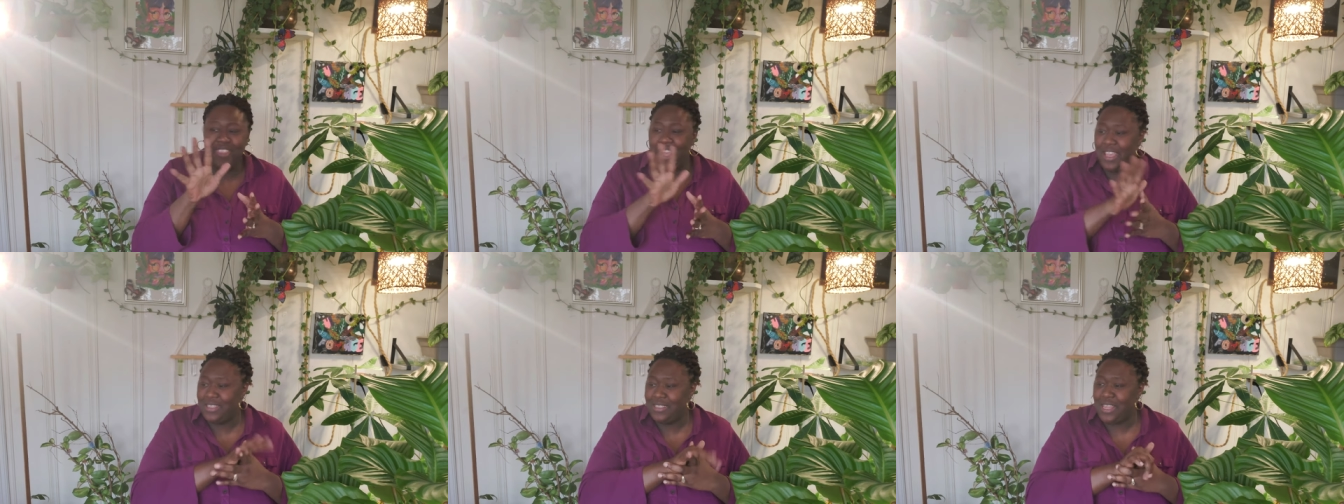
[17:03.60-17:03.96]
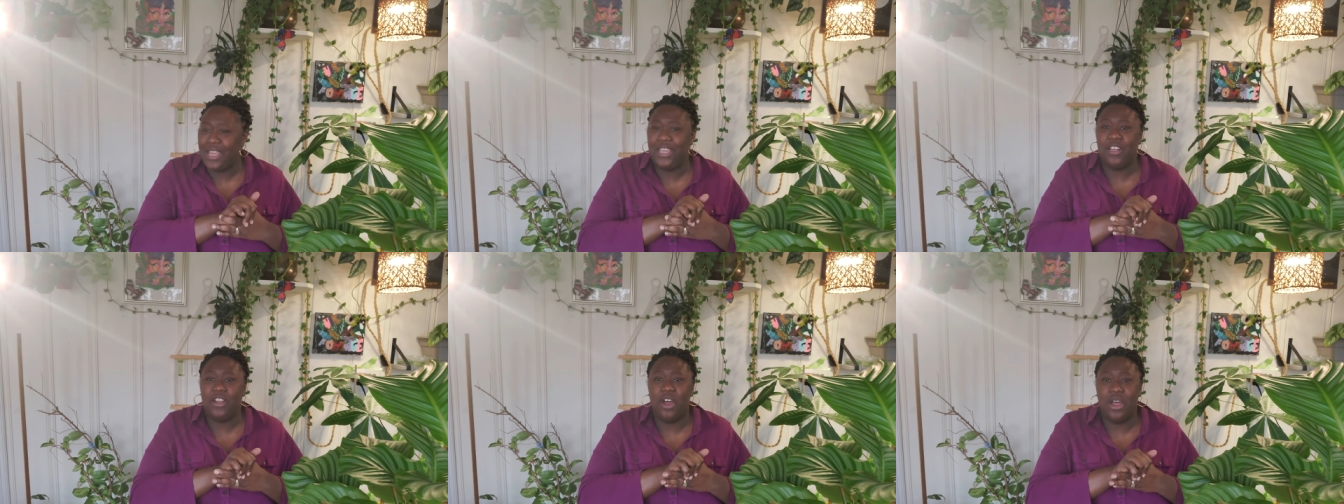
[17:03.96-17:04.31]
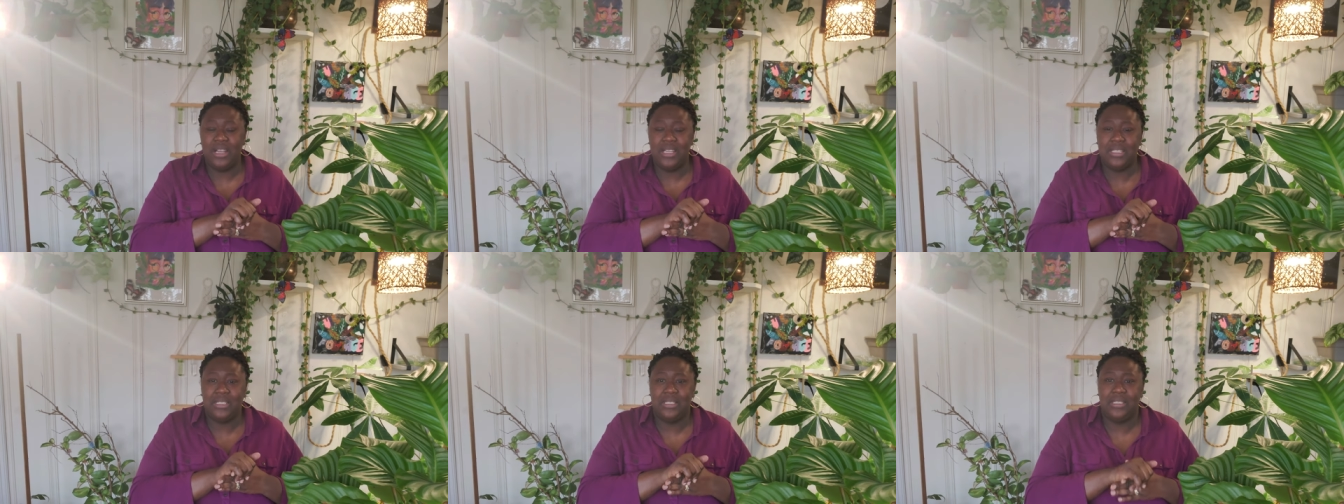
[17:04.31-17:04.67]
things I can
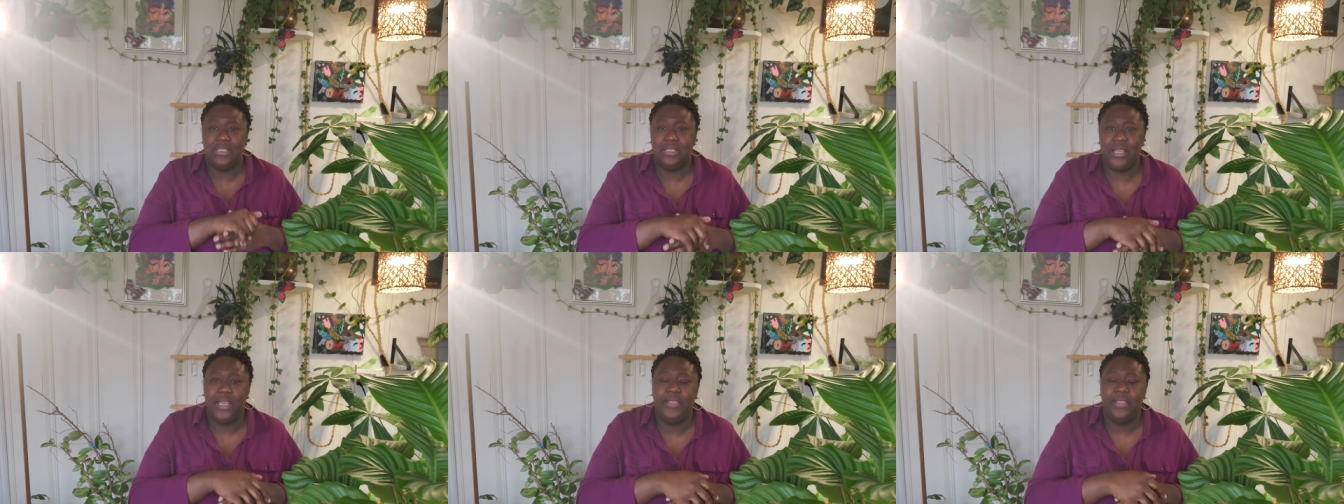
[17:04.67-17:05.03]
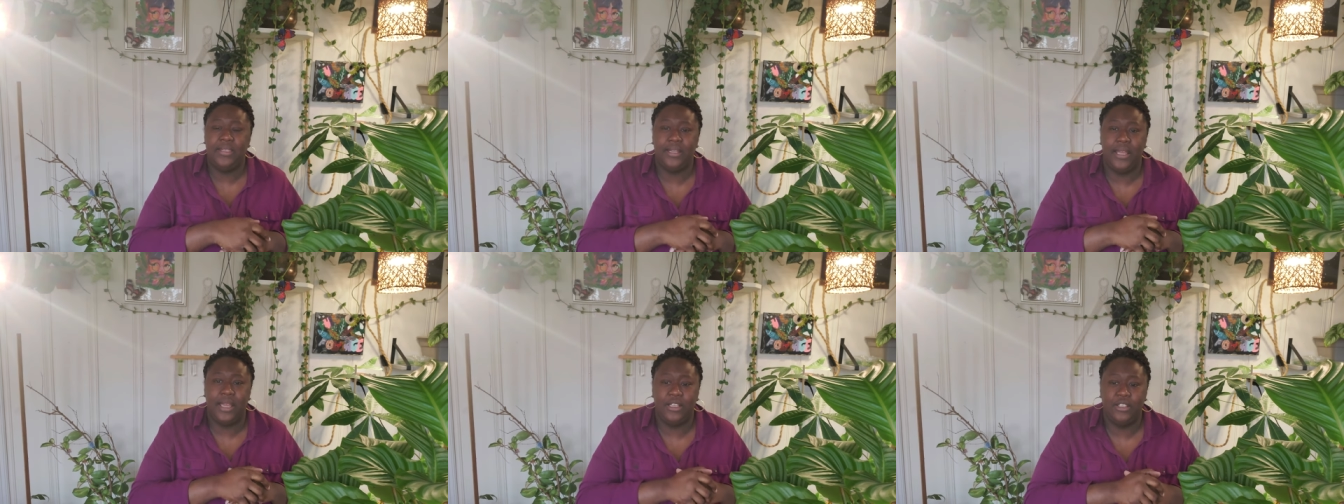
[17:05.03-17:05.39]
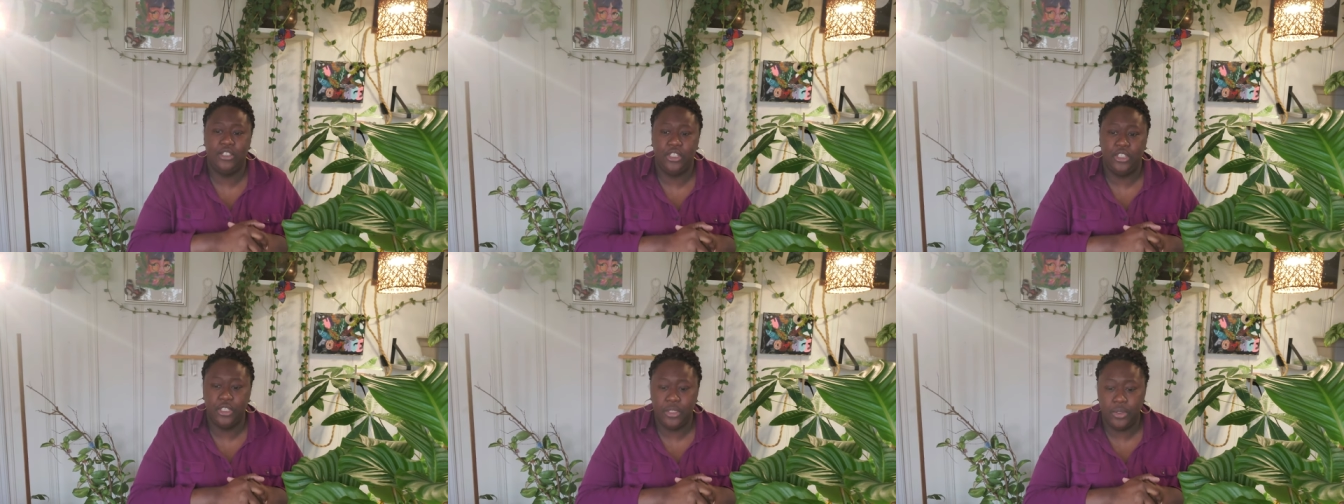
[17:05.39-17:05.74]
honestly say that I
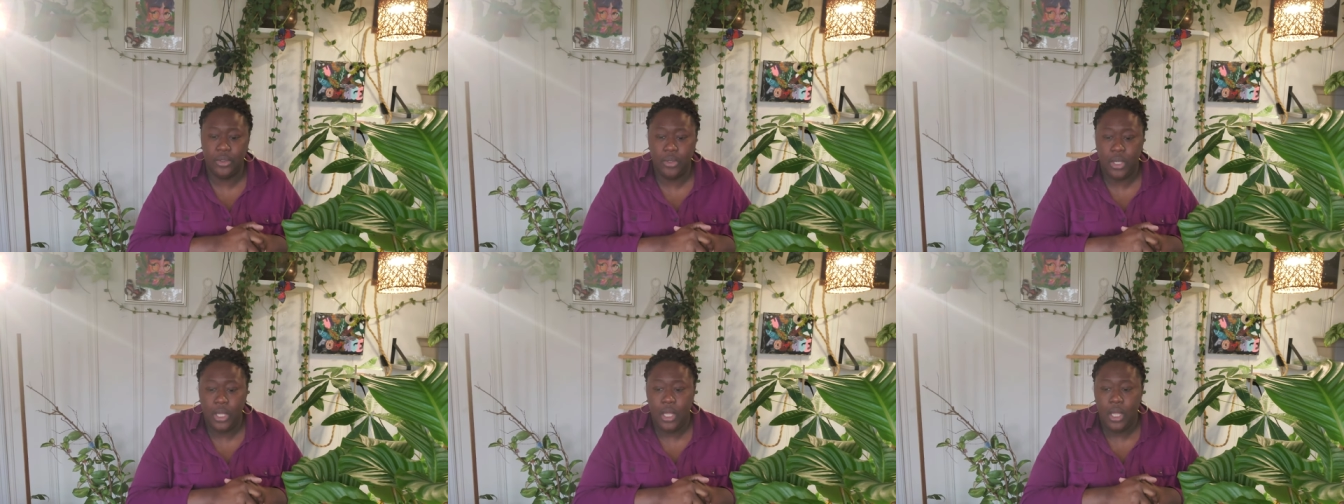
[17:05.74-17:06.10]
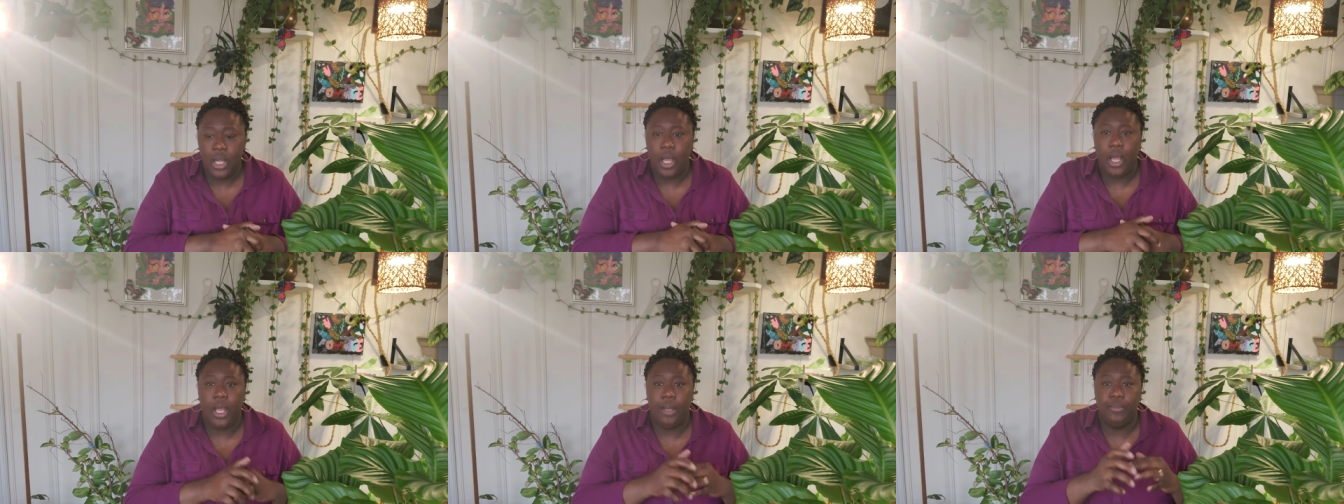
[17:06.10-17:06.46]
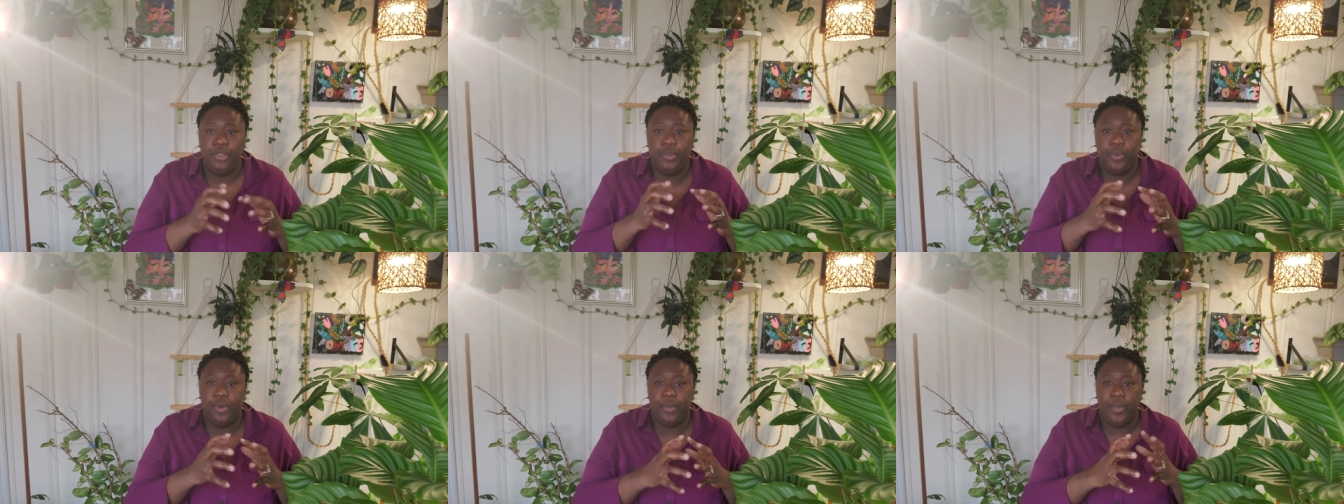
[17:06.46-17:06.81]
do um,
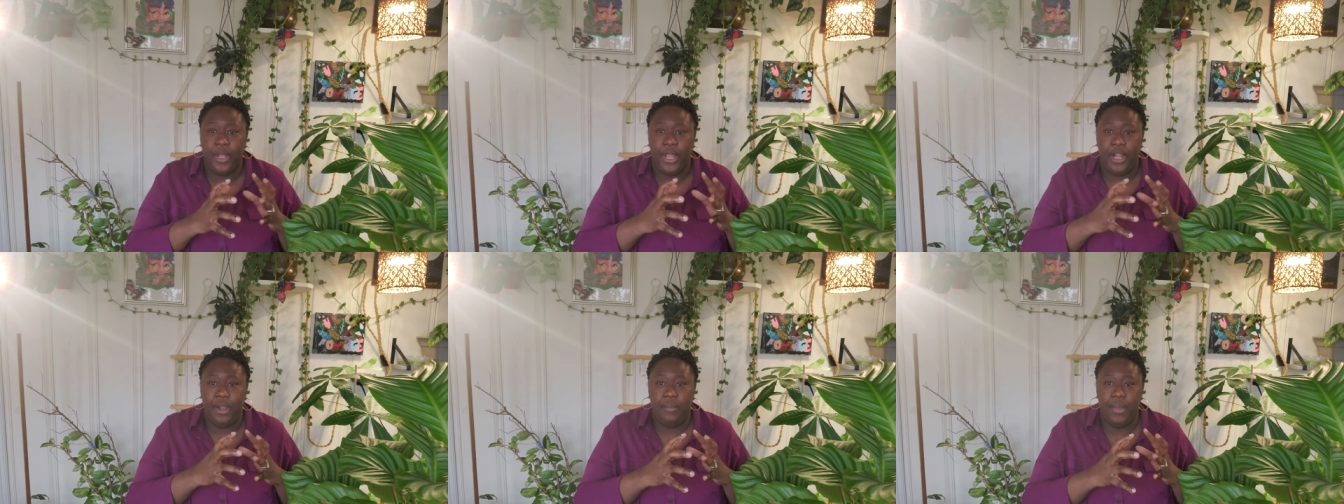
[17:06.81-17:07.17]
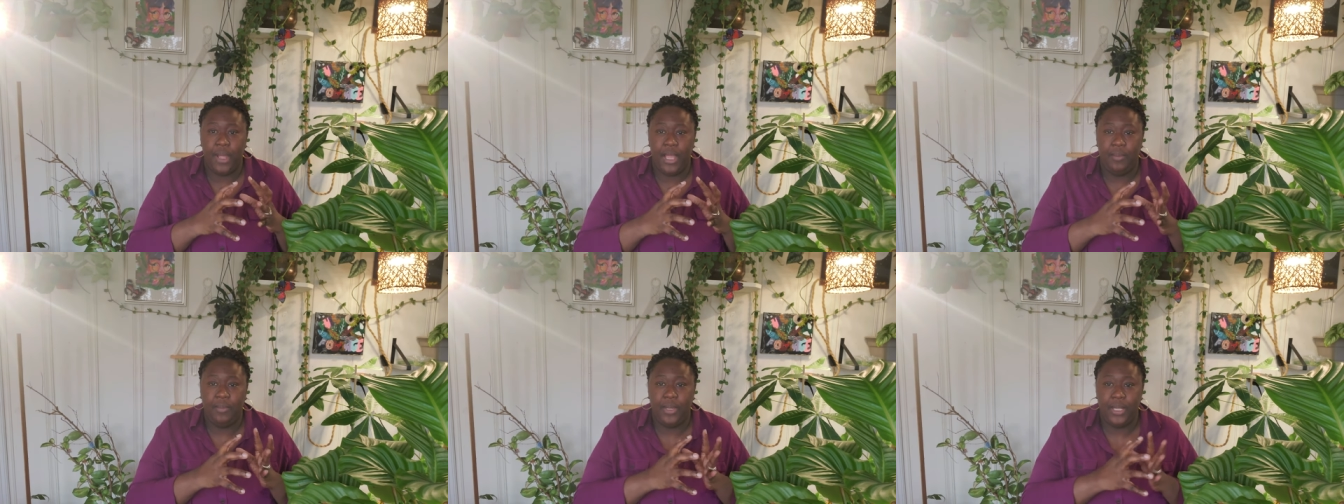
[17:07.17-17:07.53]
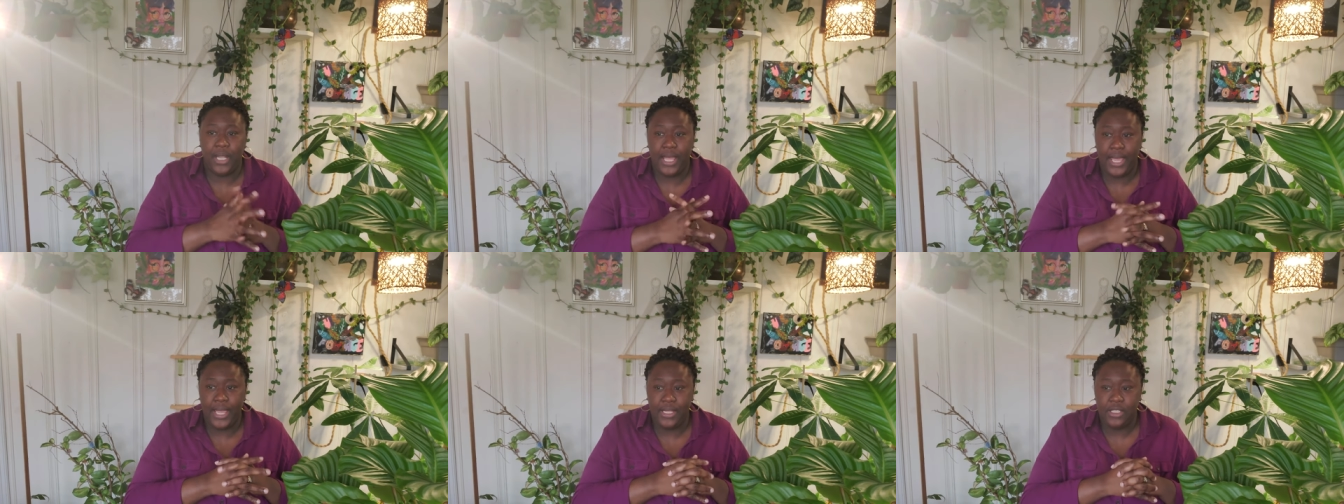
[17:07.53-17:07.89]
to prepare my
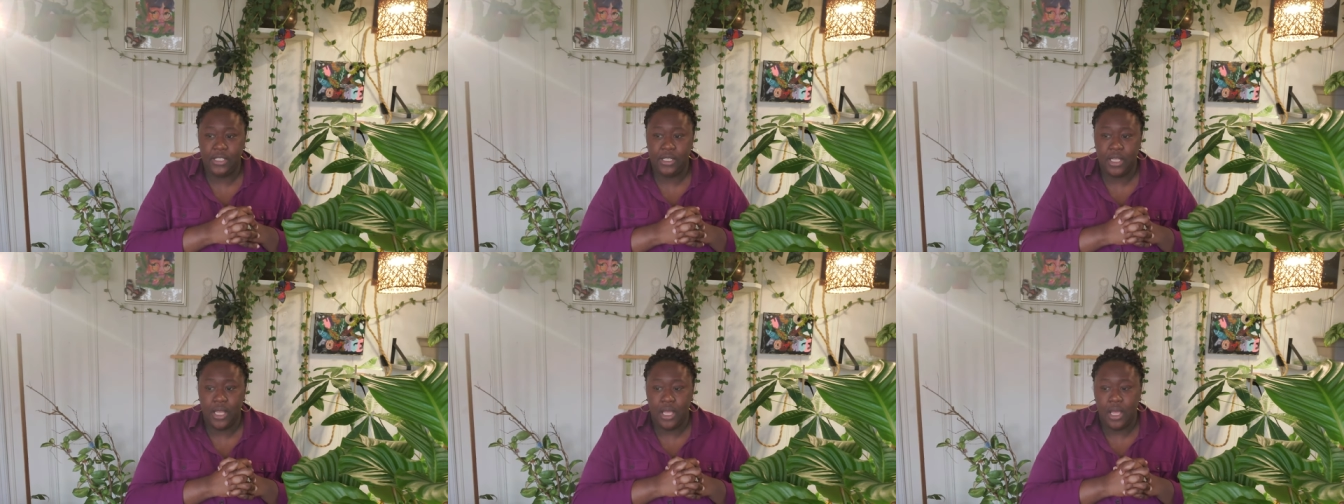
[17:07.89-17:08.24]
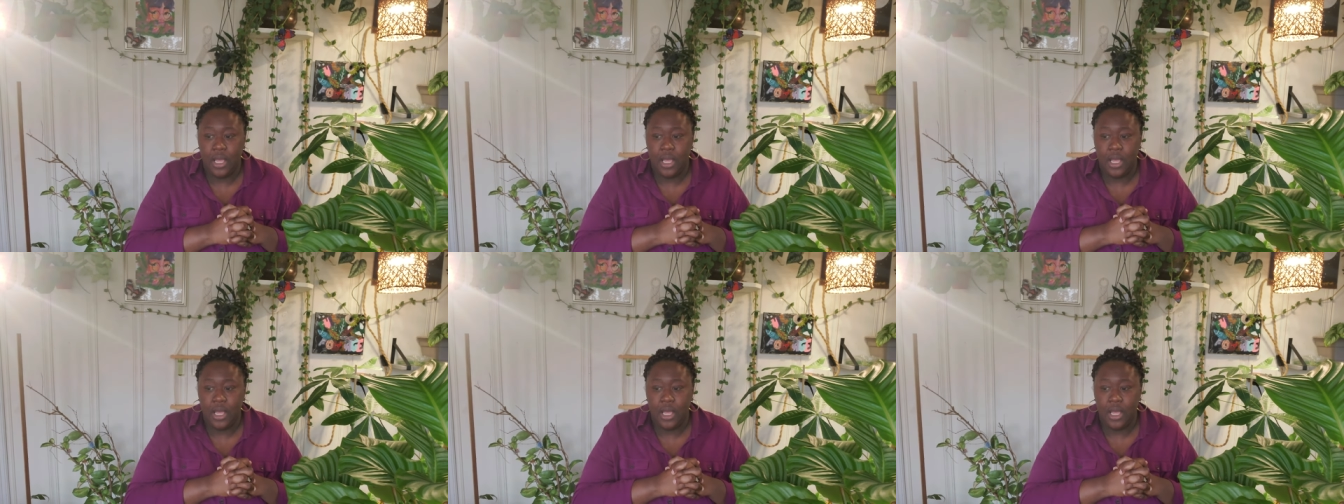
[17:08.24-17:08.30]
plants.